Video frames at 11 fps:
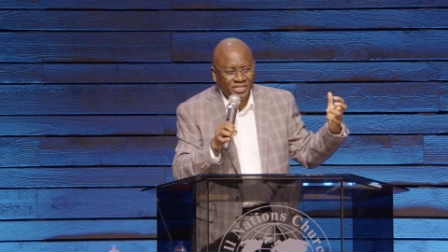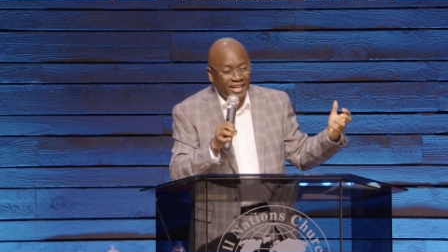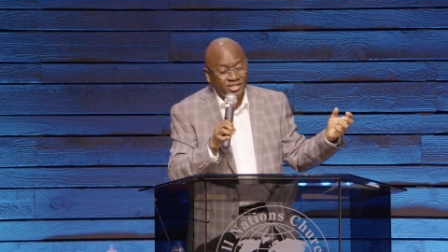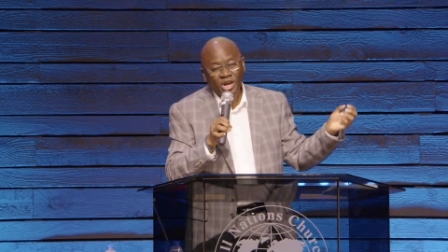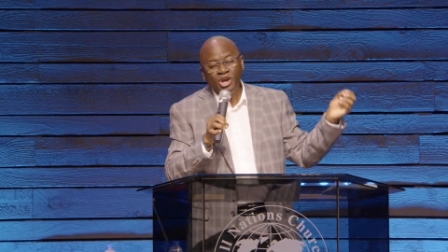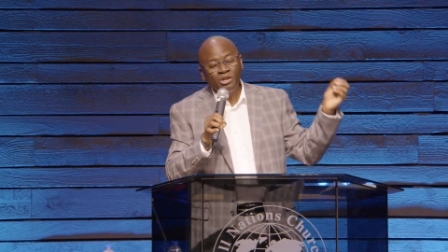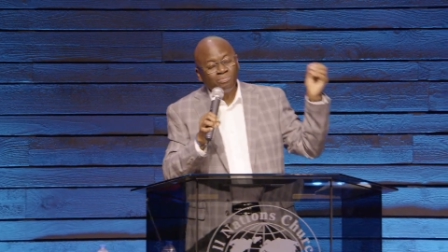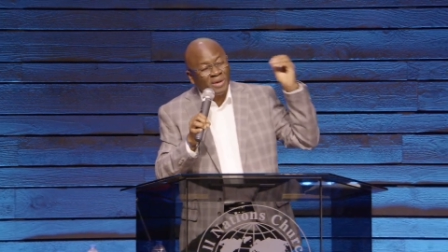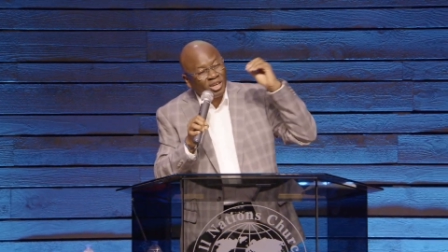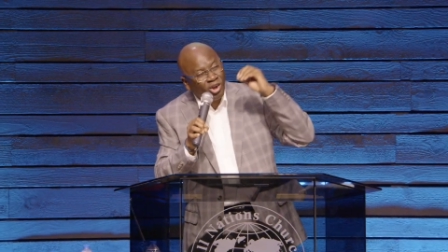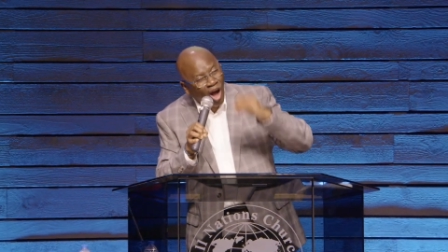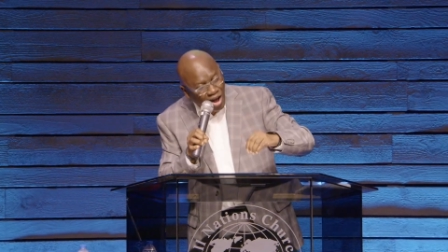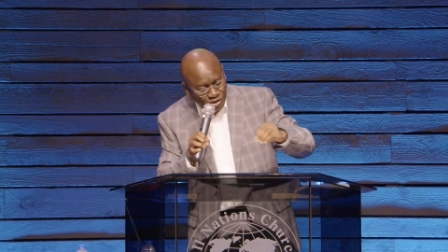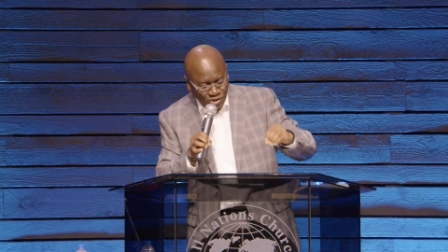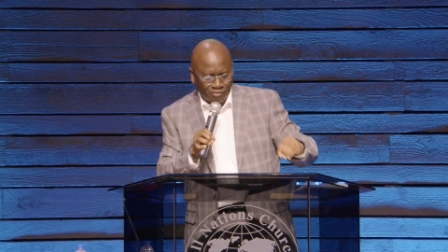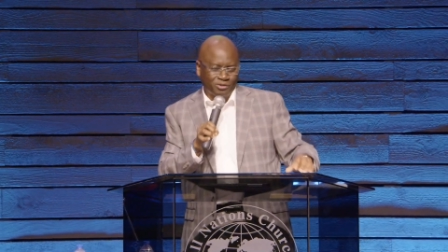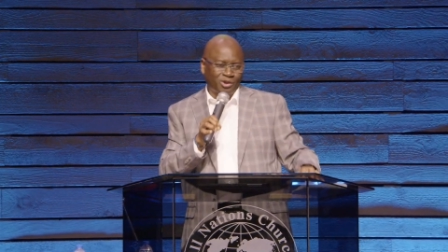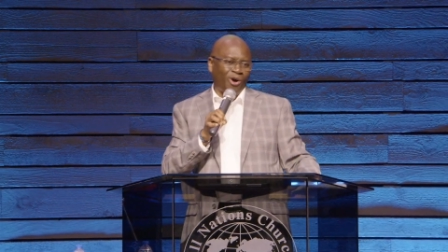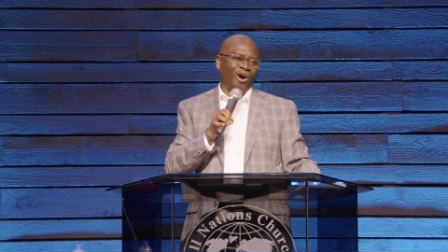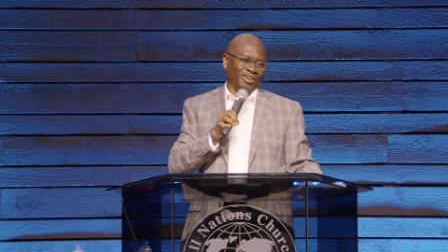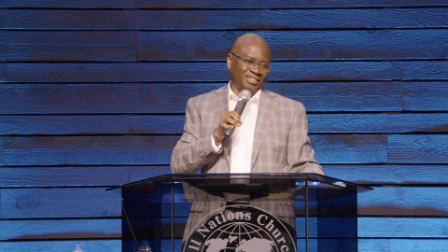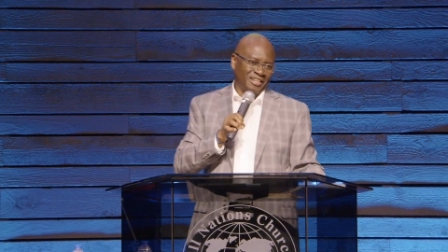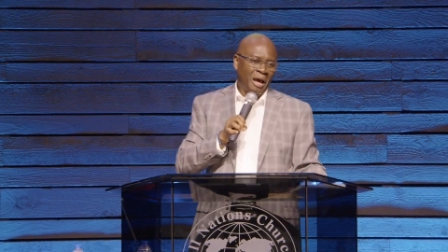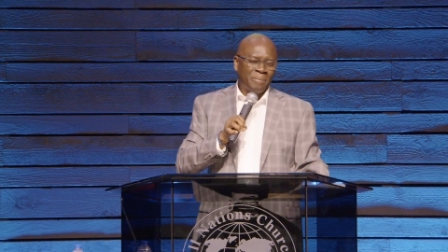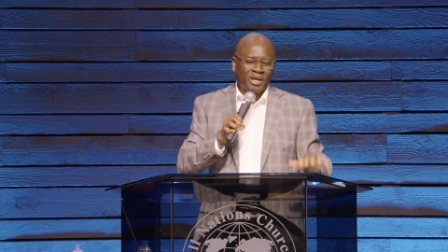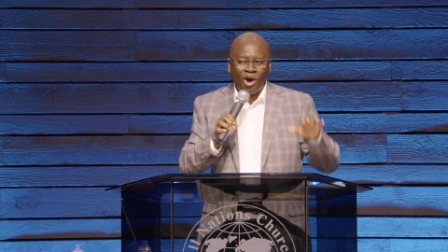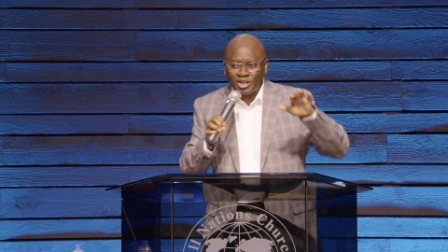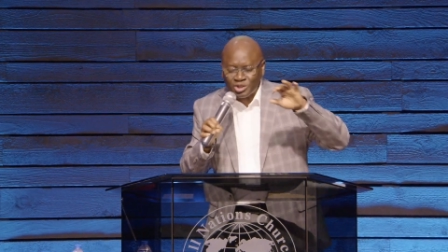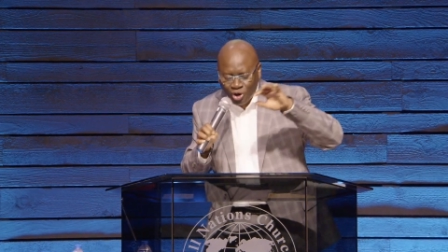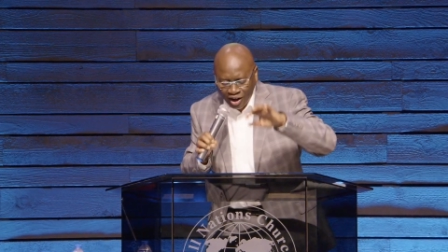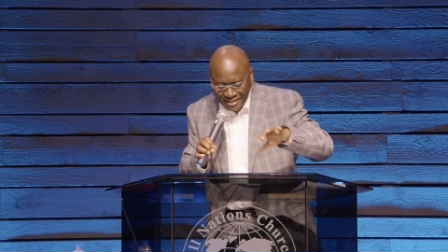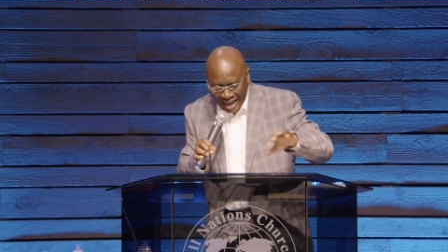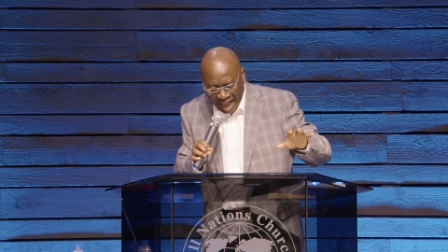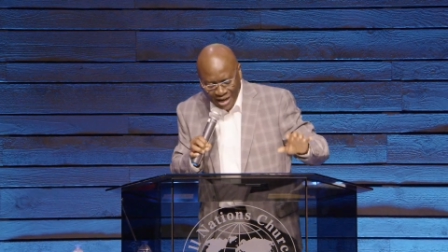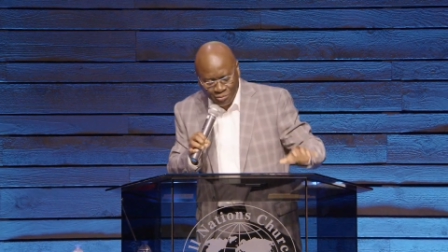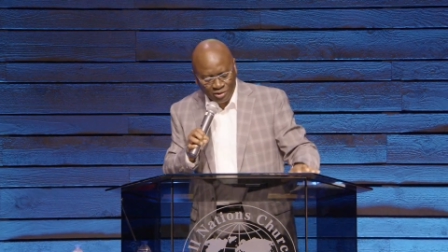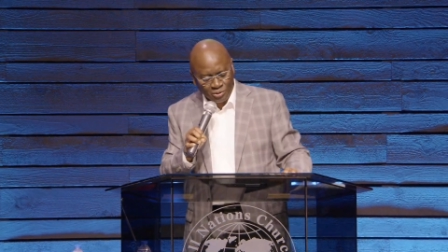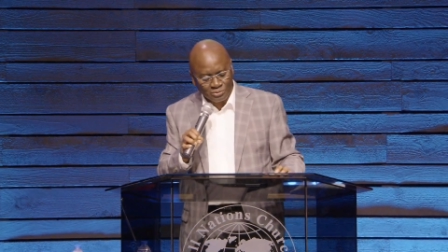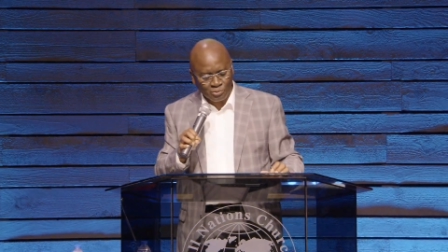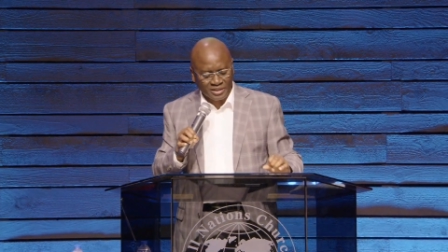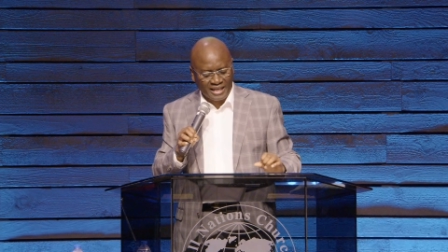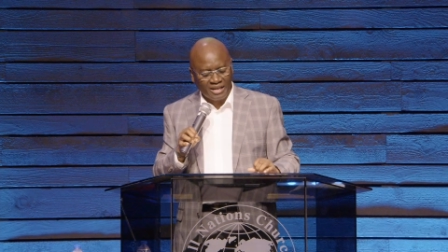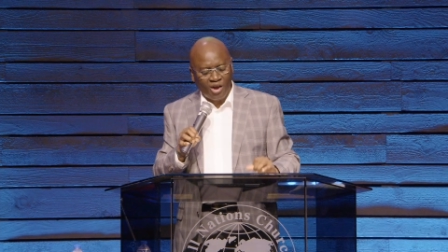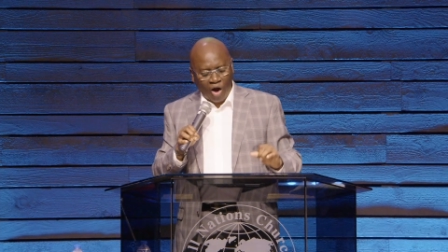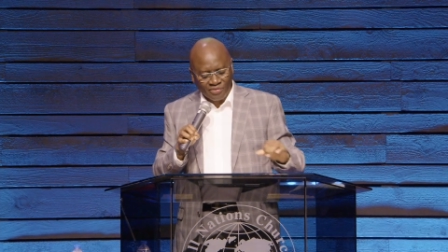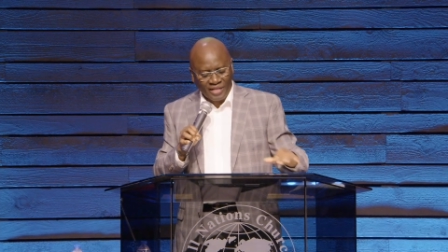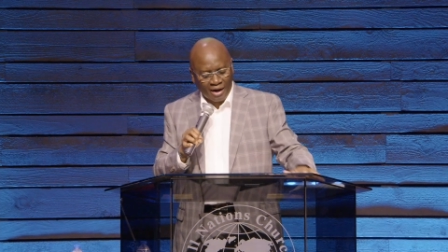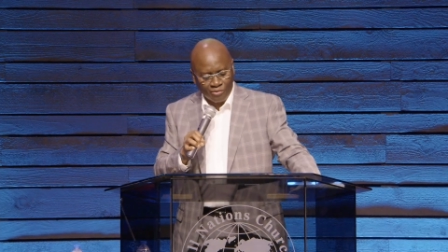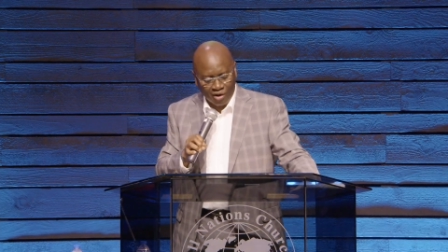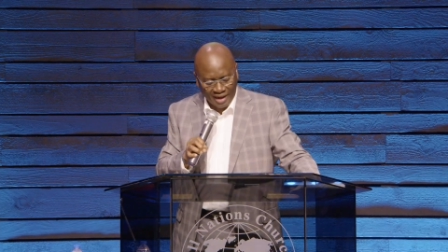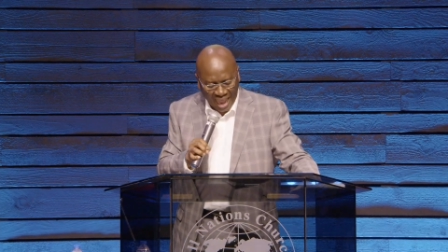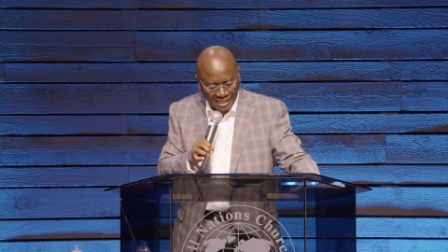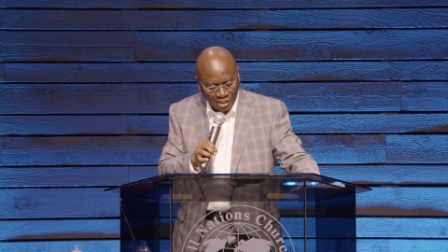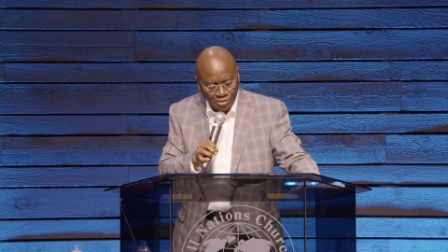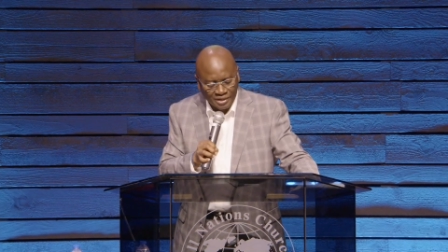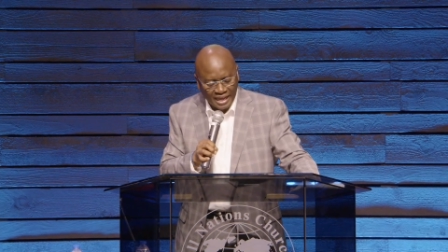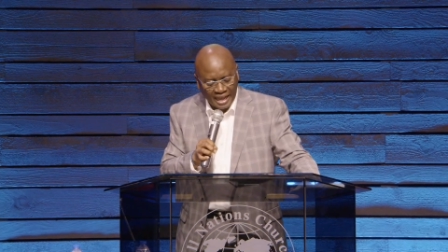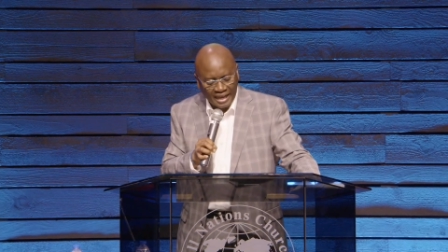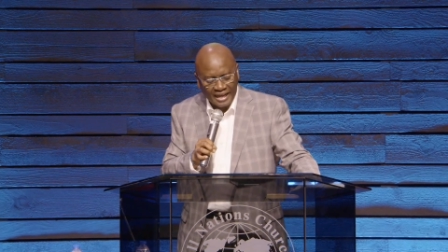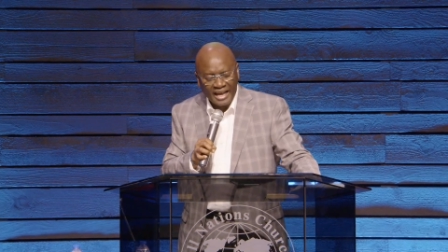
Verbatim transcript: things because of God. Because God's hand was with it, on that rod. Hallelujah.